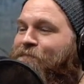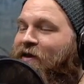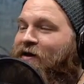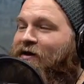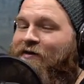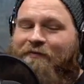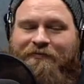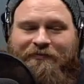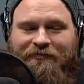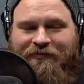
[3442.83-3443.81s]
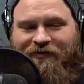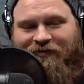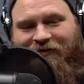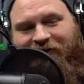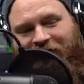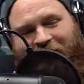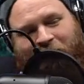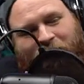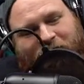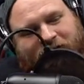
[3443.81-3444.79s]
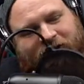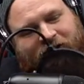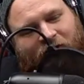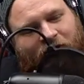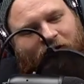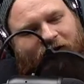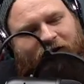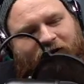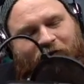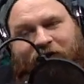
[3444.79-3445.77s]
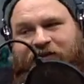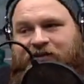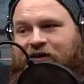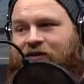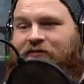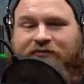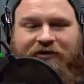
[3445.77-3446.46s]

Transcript: How will we see the quality when it's done?